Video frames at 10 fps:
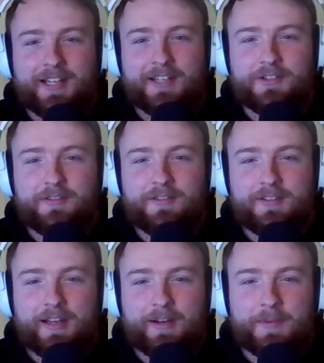chat, John.
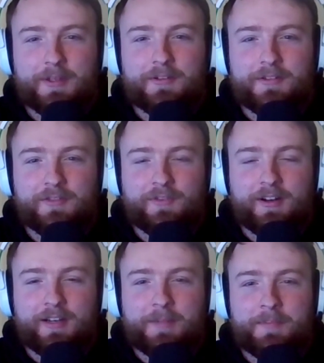And it'll be good to
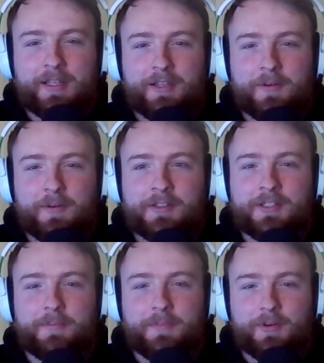finally meet you at
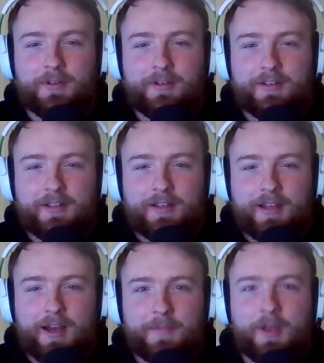some point.
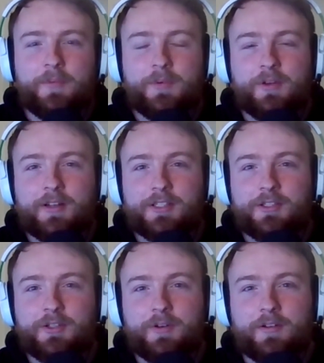Hope you guys
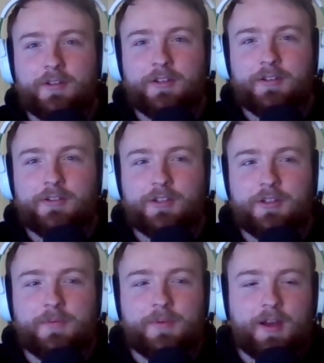enjoyed it on the
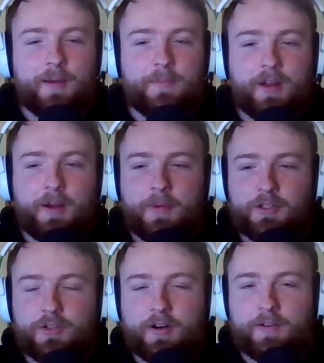YouTube. I might
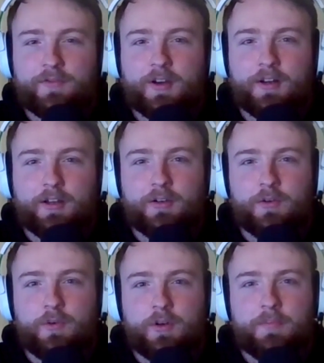try and find like an
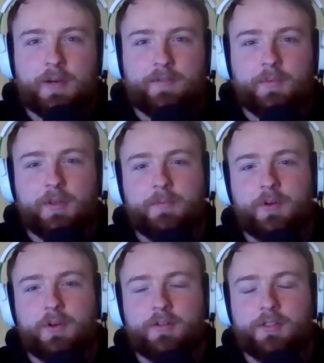audio platform we can
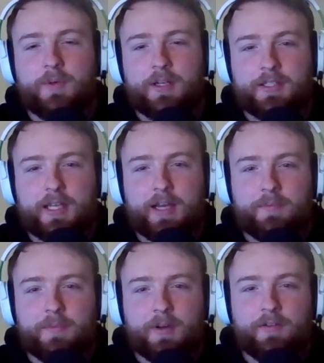put on as well as that.
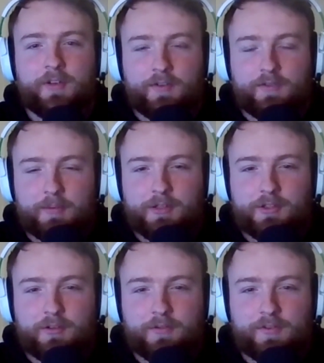But thank you very
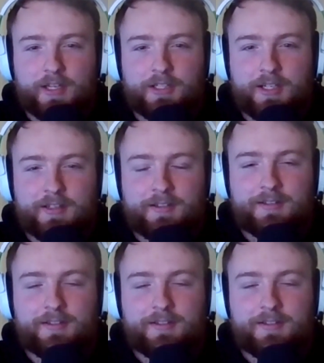much, Jordan, for that chat.